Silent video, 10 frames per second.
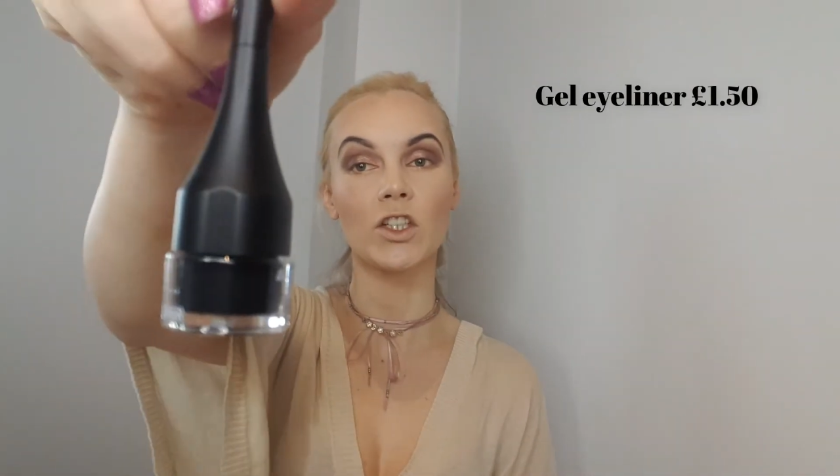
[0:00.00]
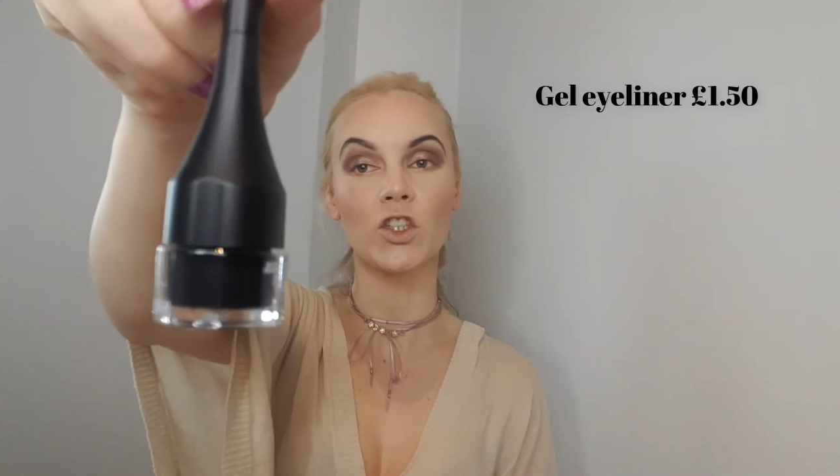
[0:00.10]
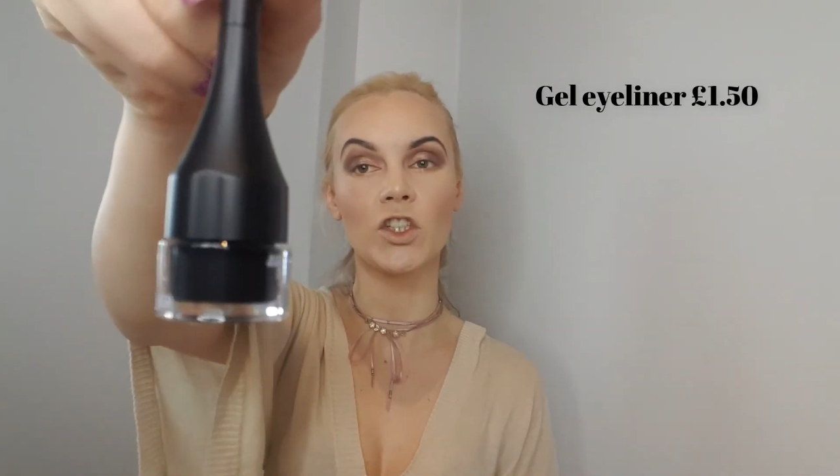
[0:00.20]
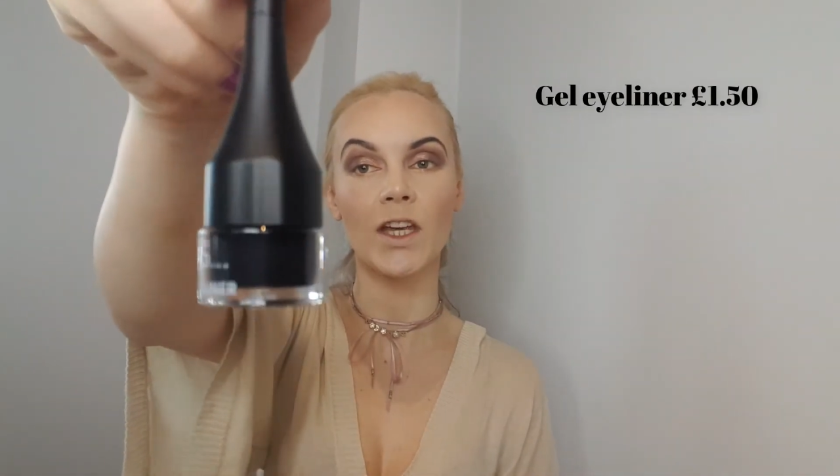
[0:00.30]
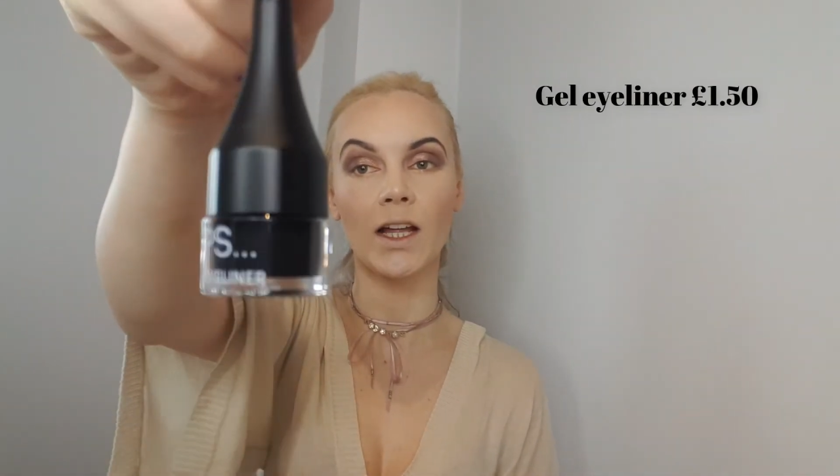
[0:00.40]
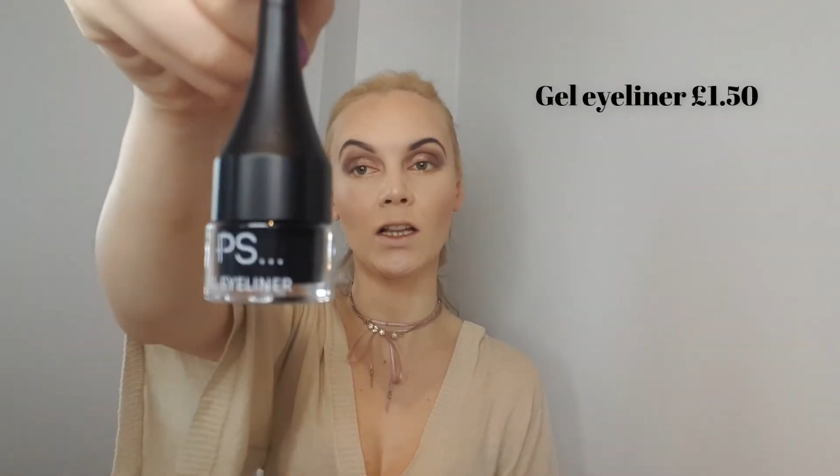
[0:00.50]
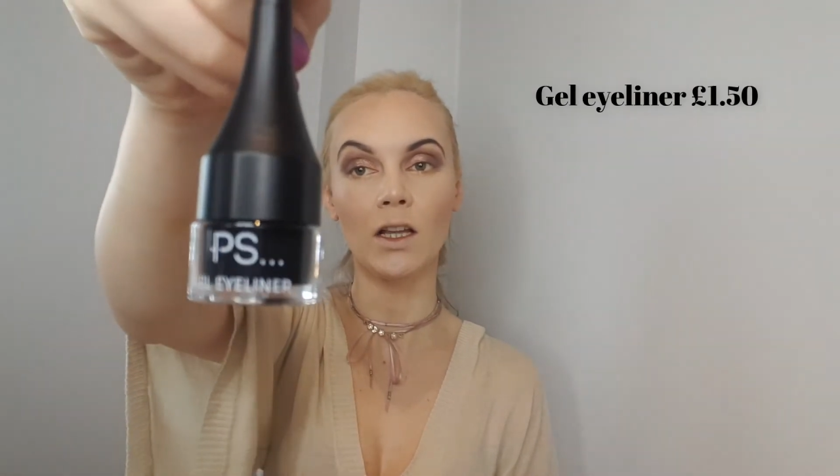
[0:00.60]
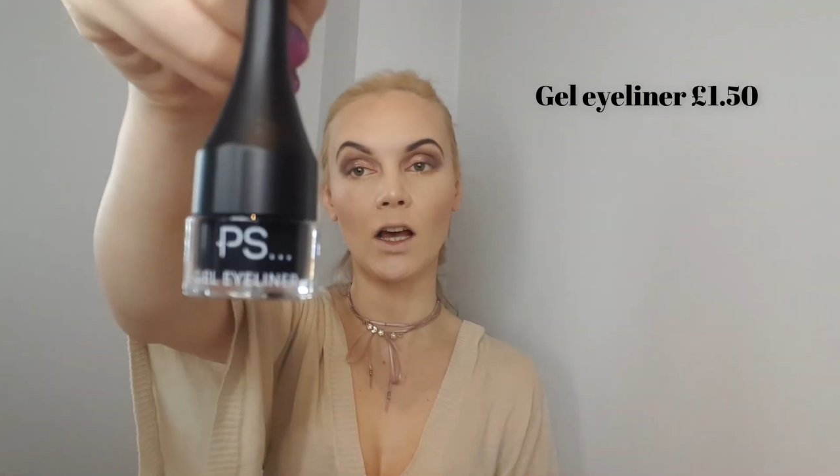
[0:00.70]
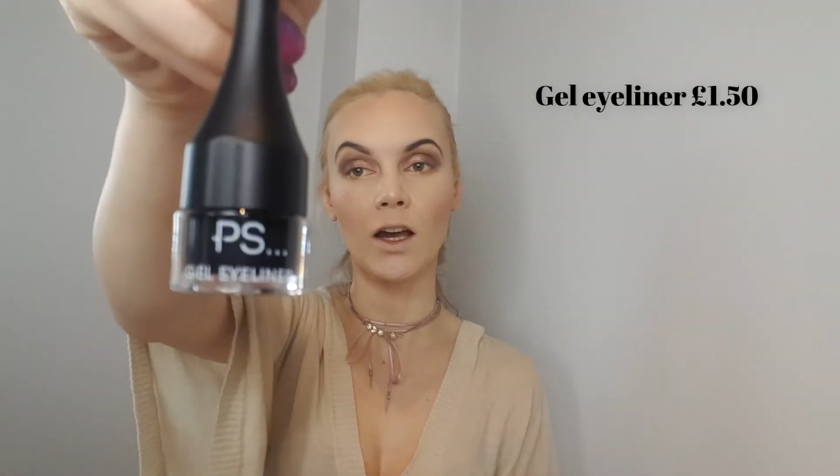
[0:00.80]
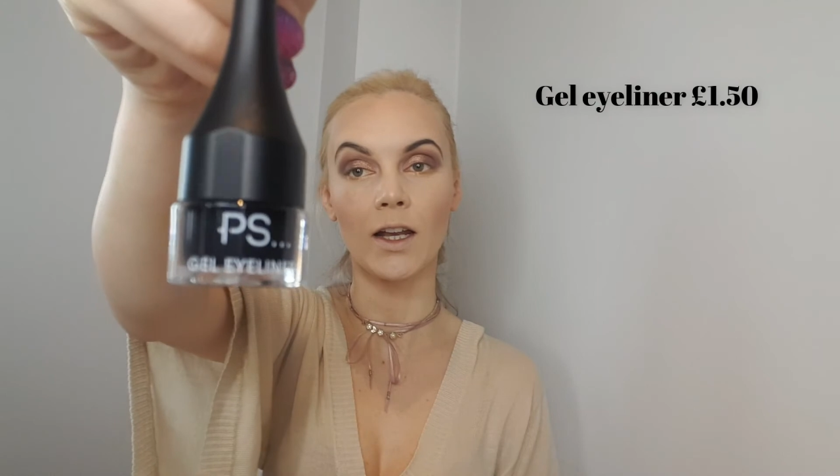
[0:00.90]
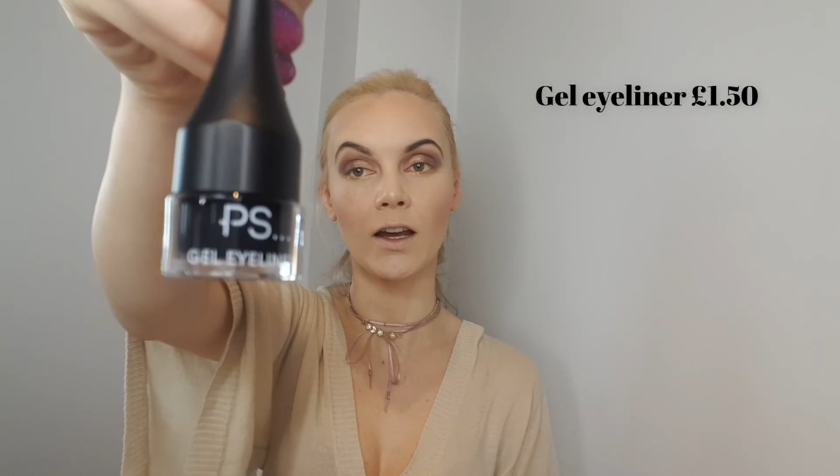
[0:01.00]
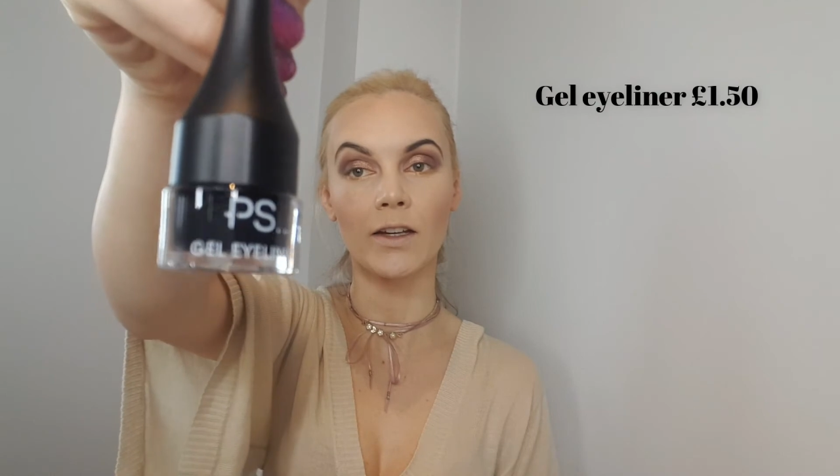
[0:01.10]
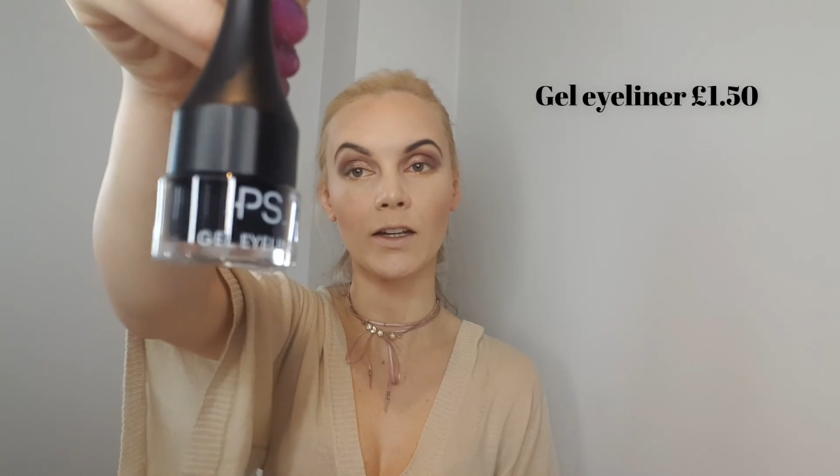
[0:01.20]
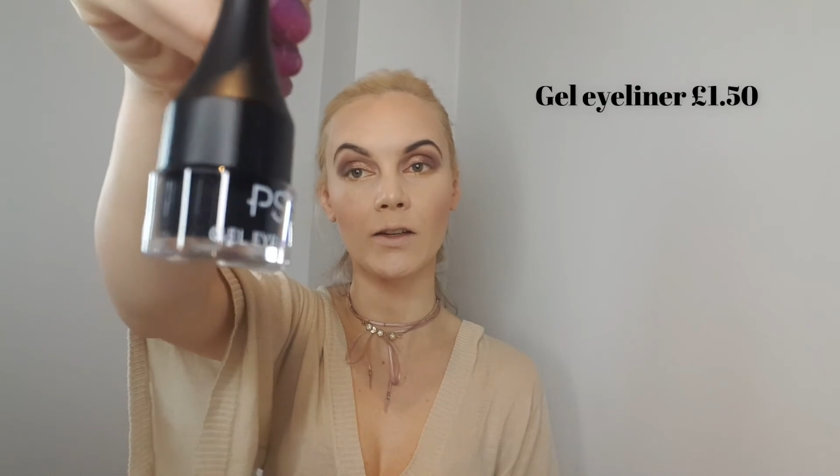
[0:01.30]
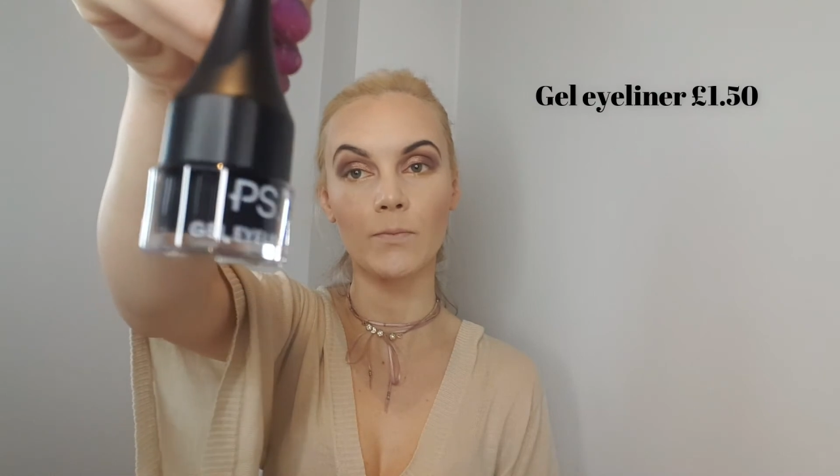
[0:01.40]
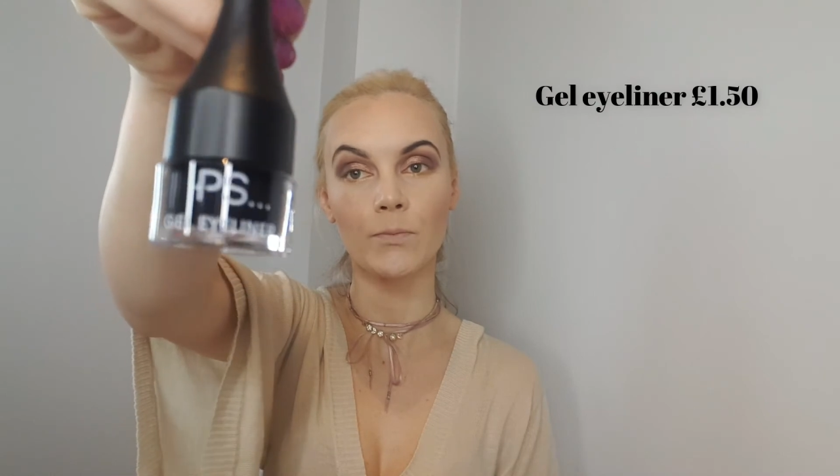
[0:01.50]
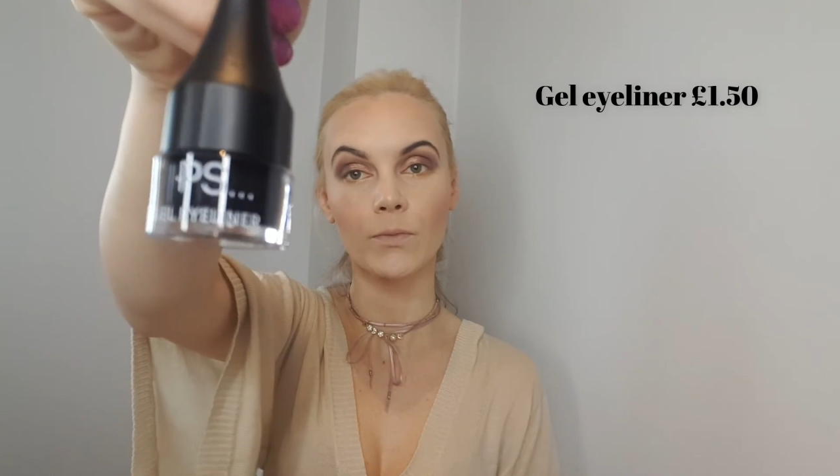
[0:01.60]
Gel Eyeliner.